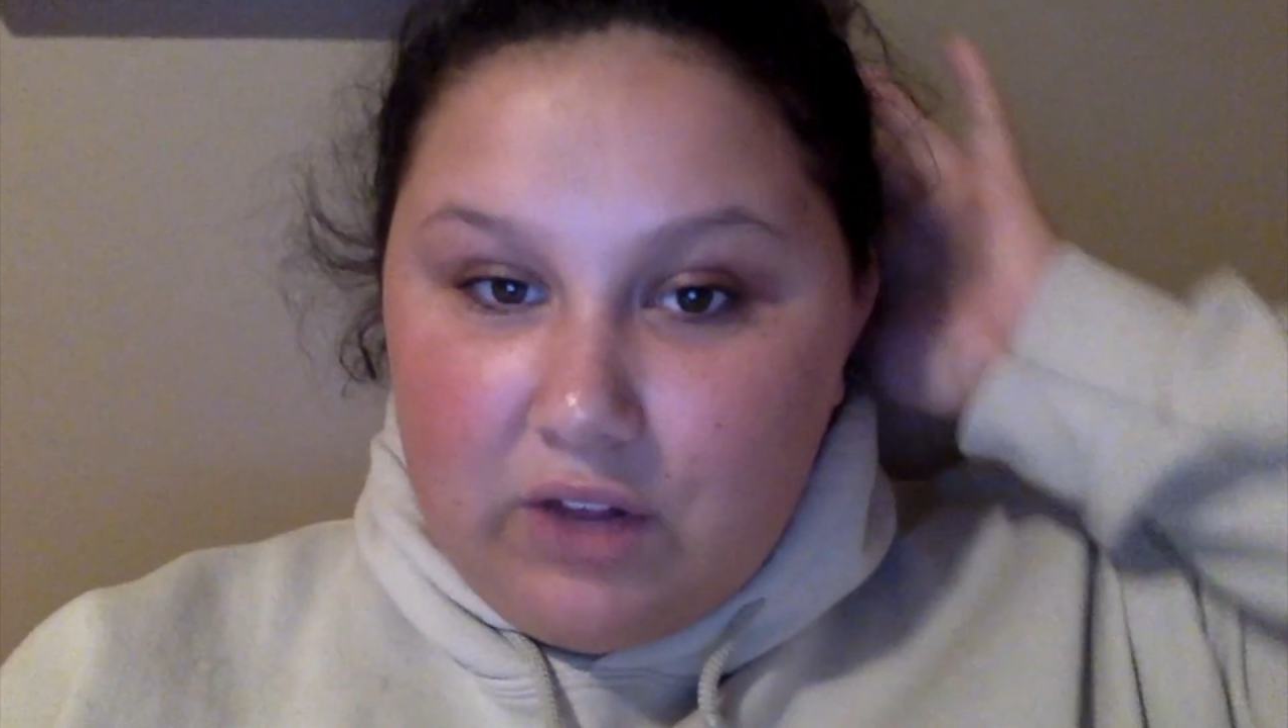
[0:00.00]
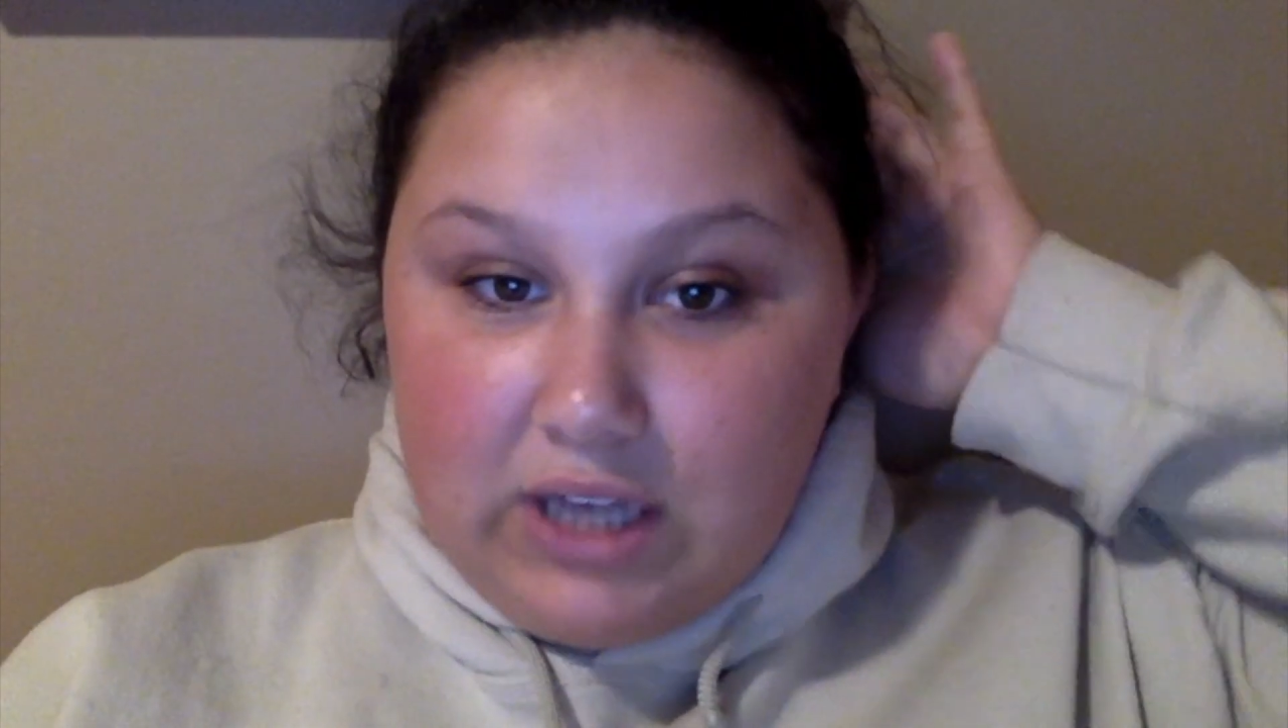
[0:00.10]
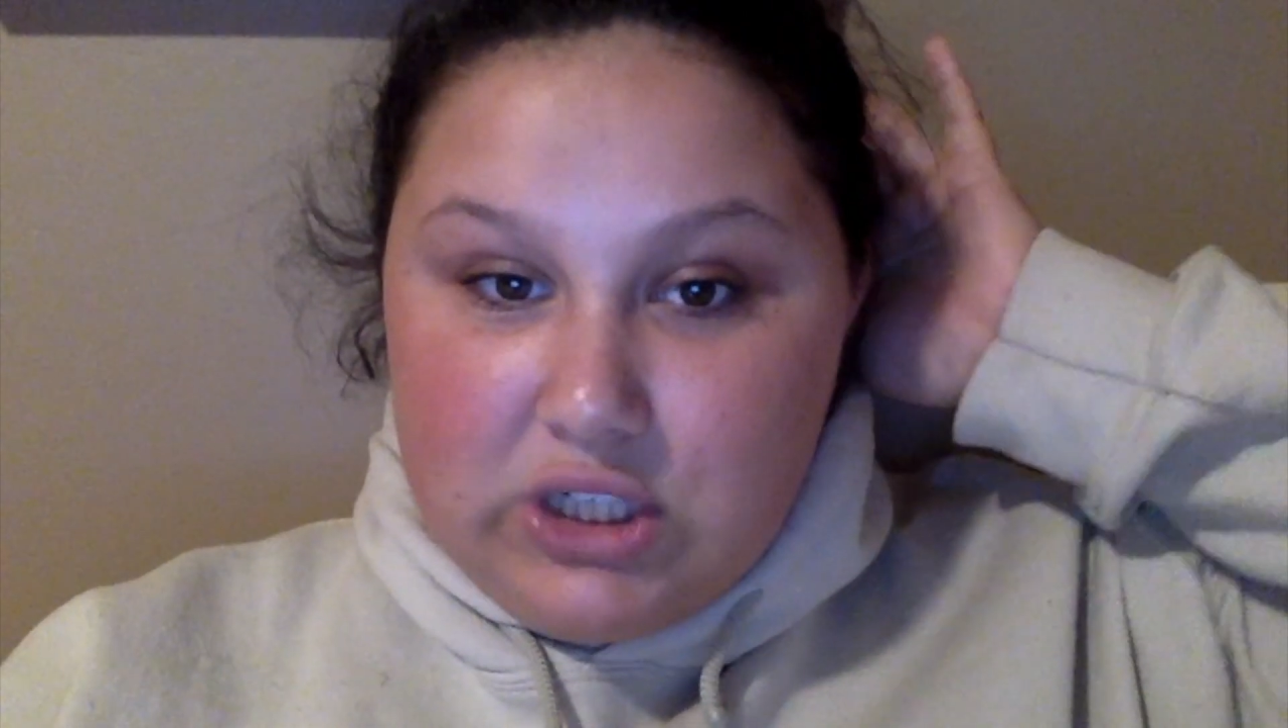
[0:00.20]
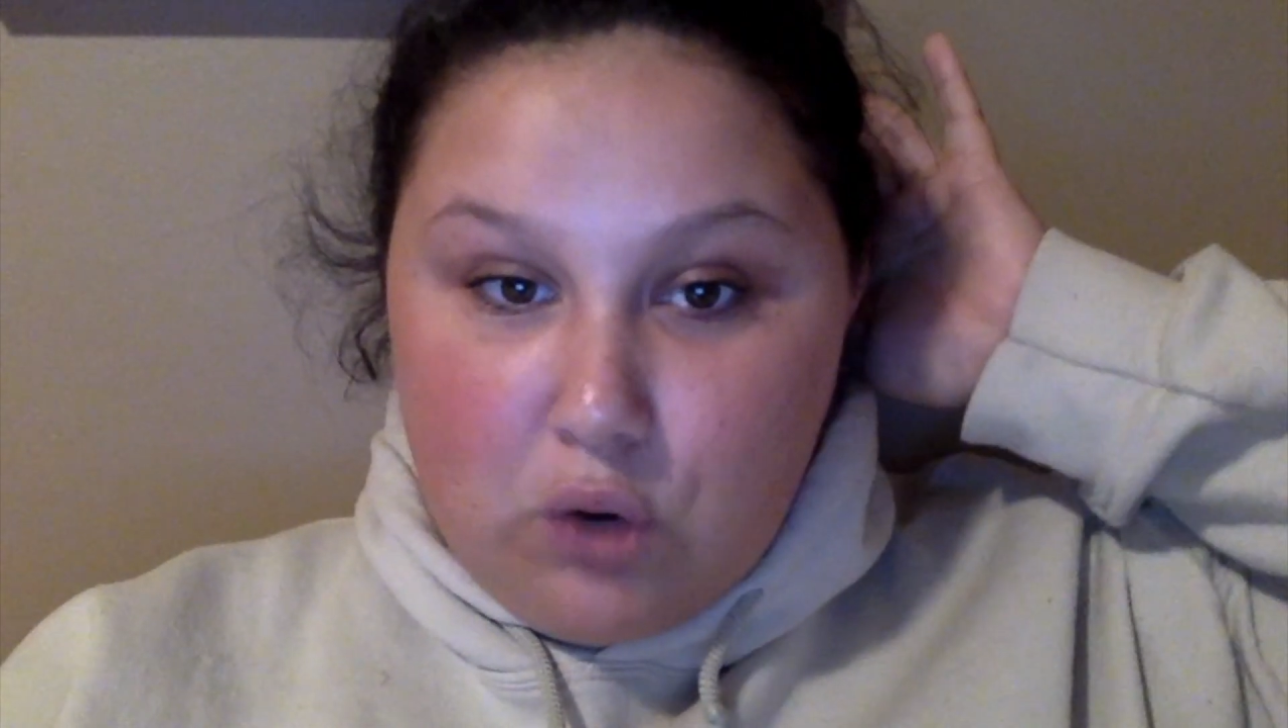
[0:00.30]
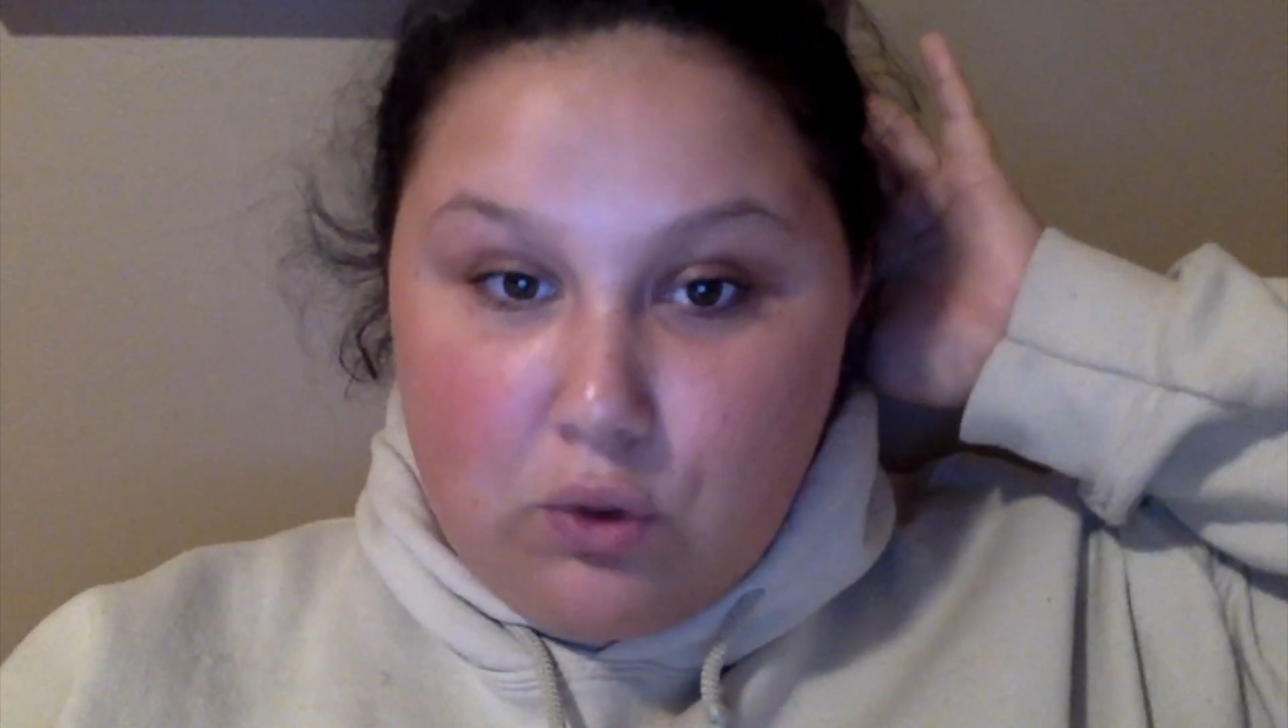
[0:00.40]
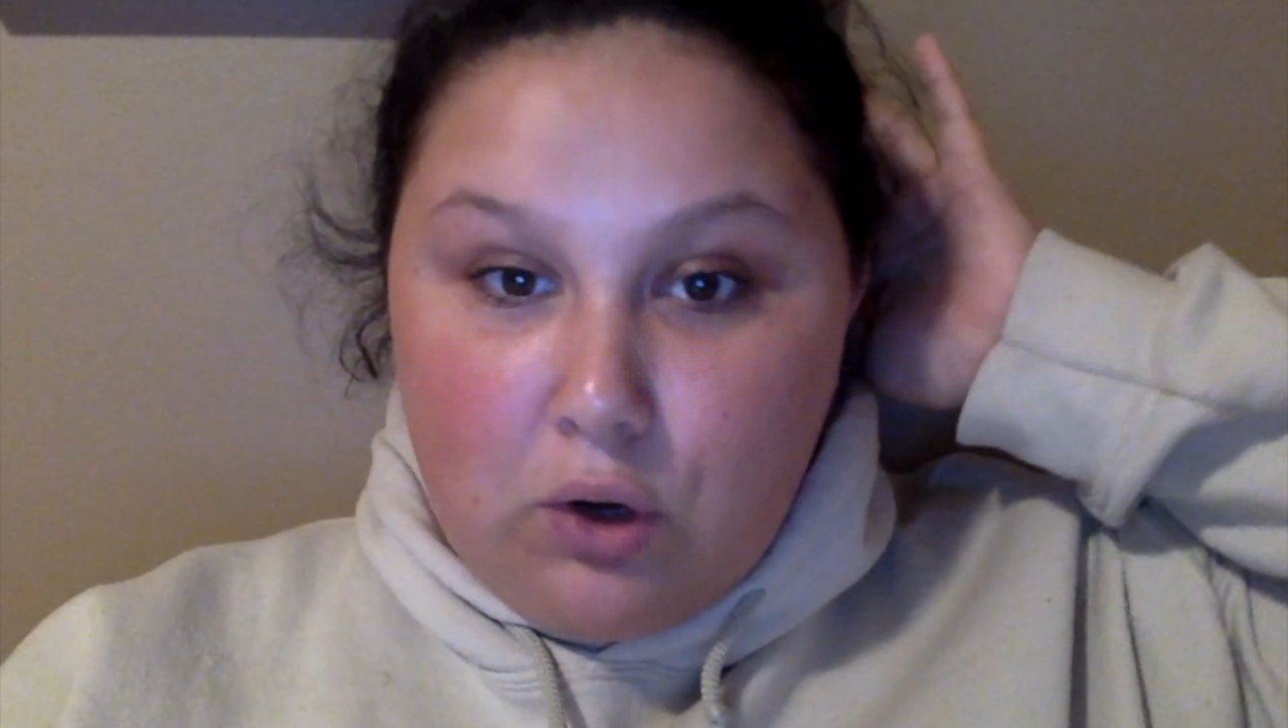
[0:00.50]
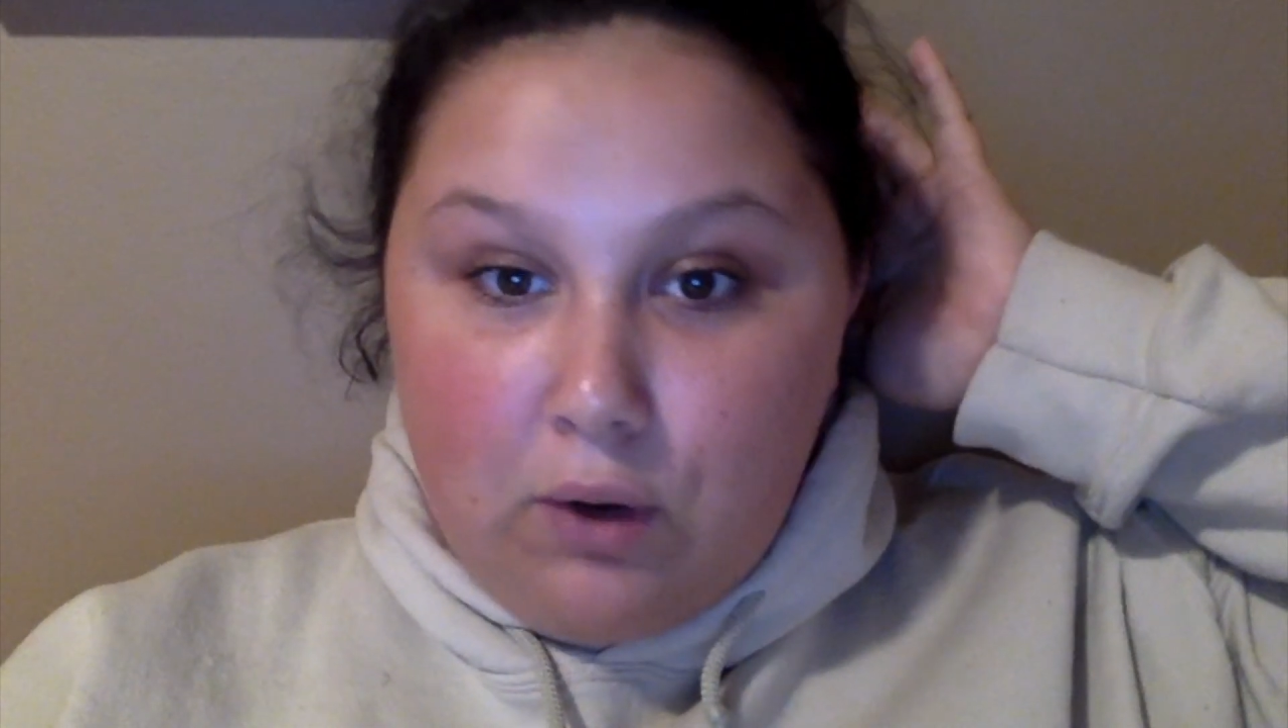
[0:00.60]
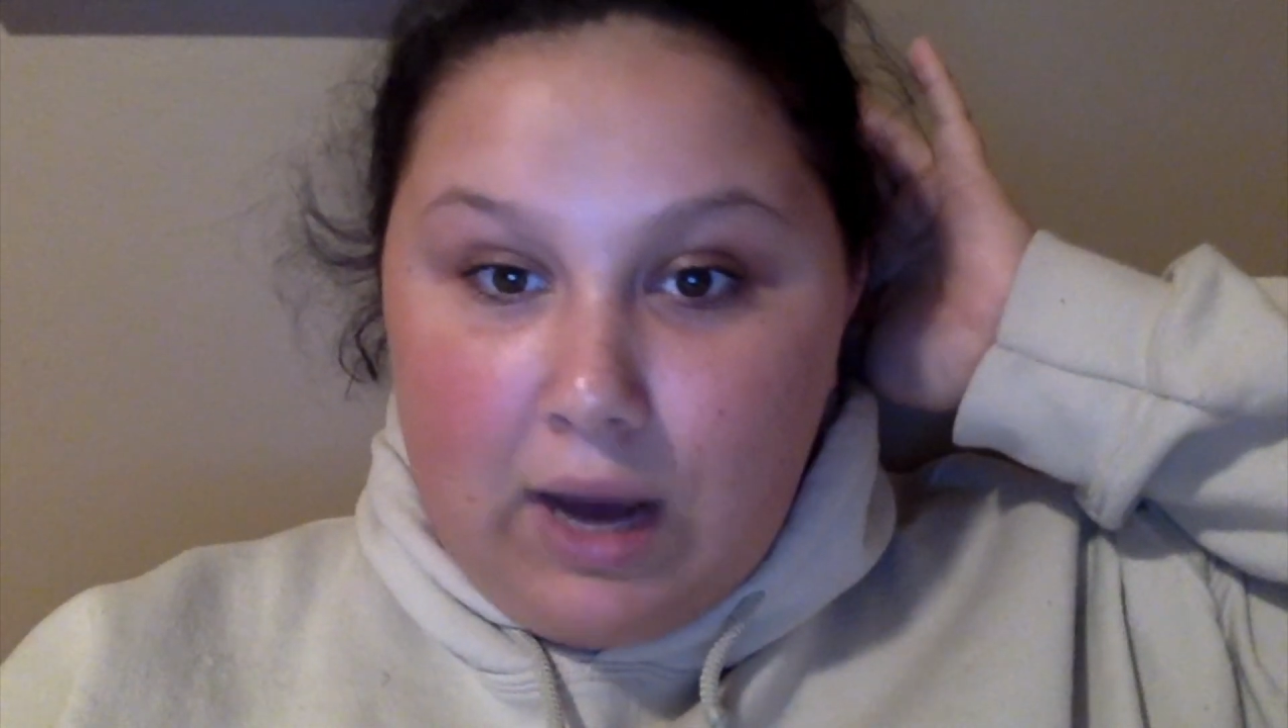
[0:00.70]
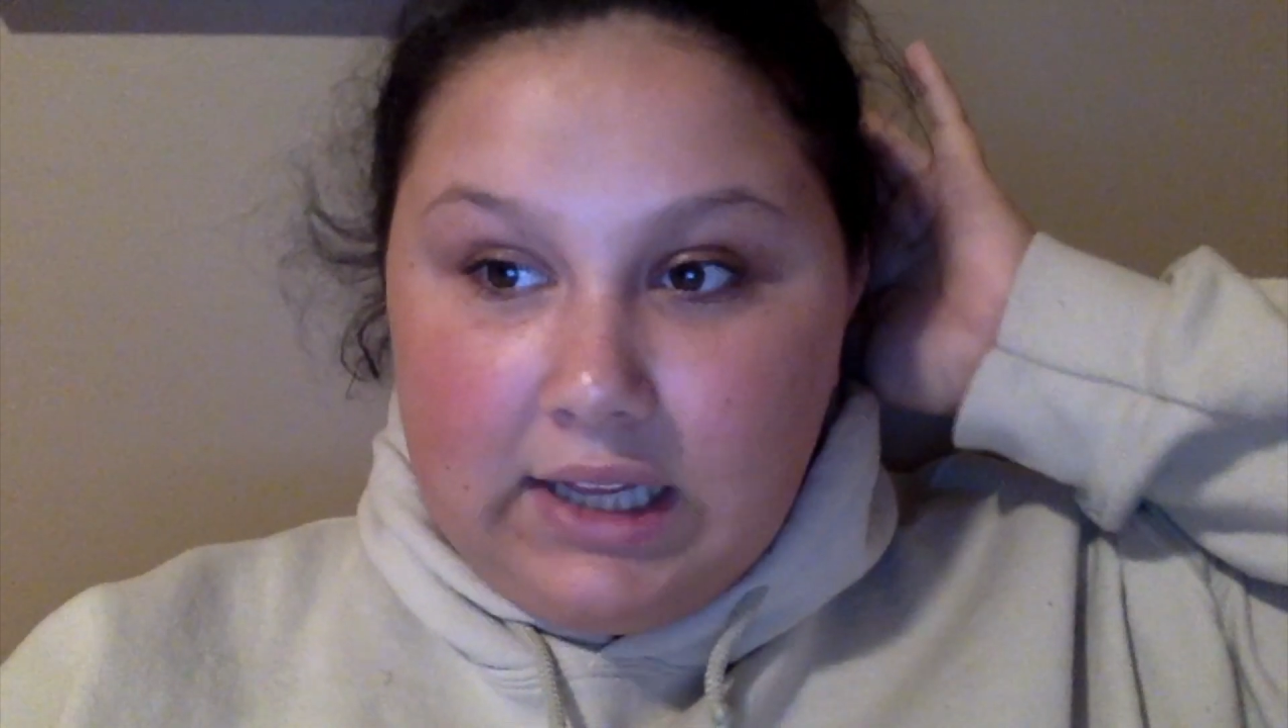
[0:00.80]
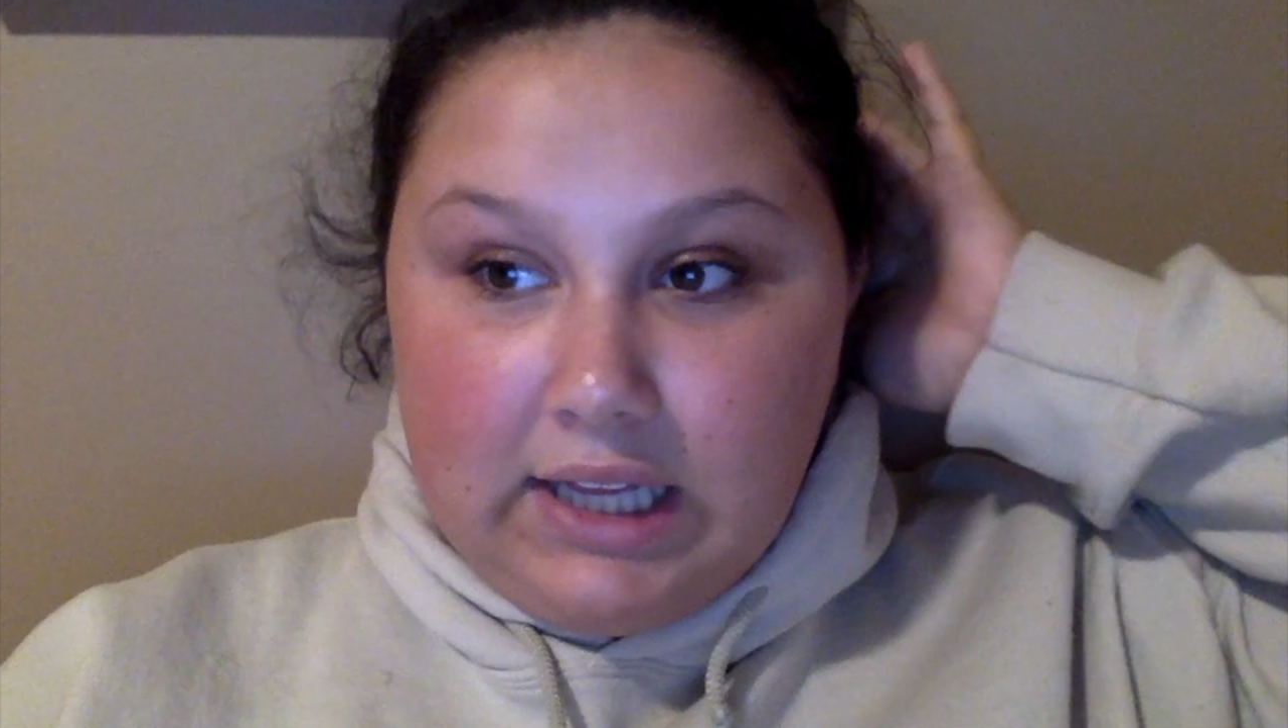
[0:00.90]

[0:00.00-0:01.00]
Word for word: I don't know how to